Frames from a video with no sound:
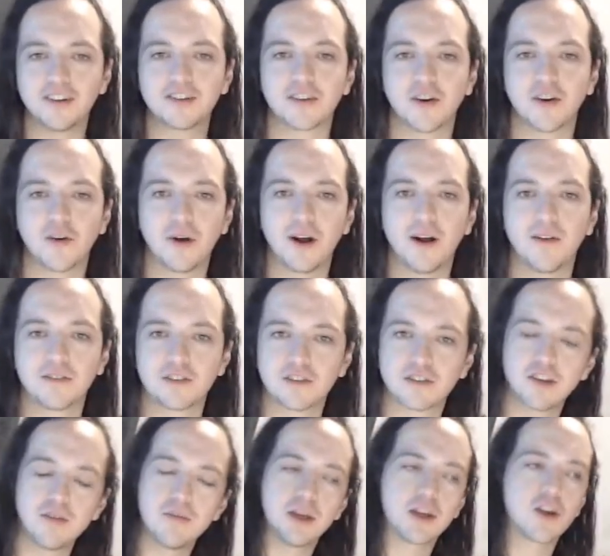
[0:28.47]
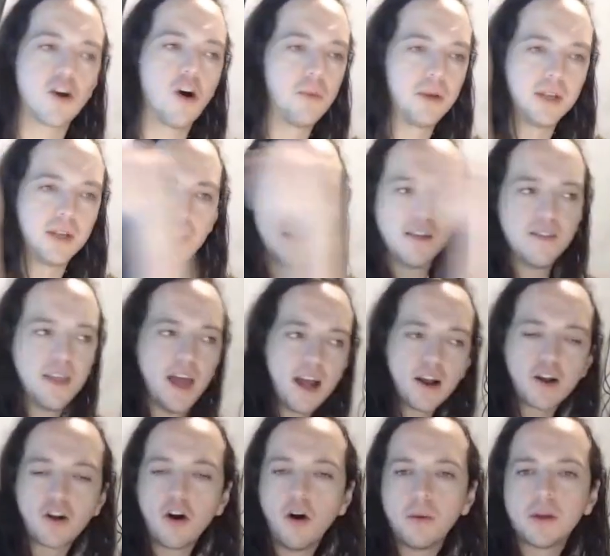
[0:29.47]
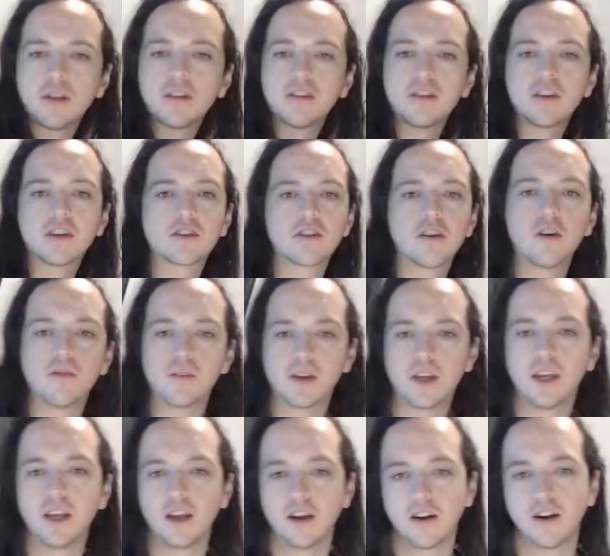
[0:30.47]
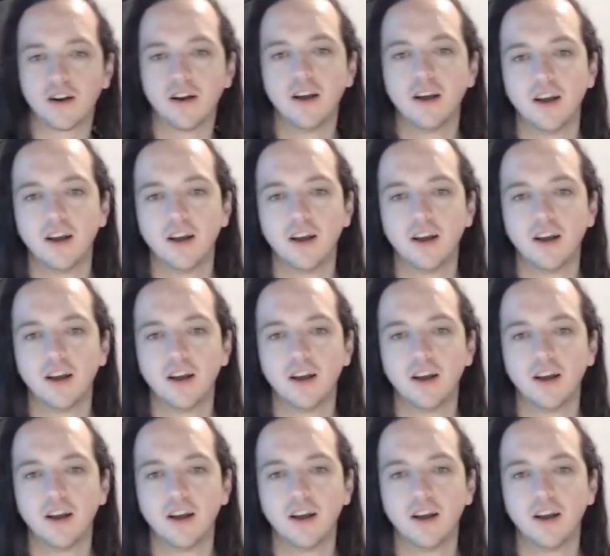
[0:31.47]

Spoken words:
So just leave me a comment in that comment section over here.